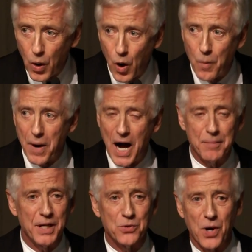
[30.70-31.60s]

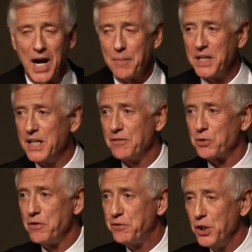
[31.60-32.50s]
Obama and Romney have
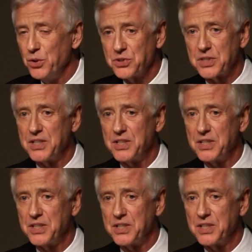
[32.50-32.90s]
refused to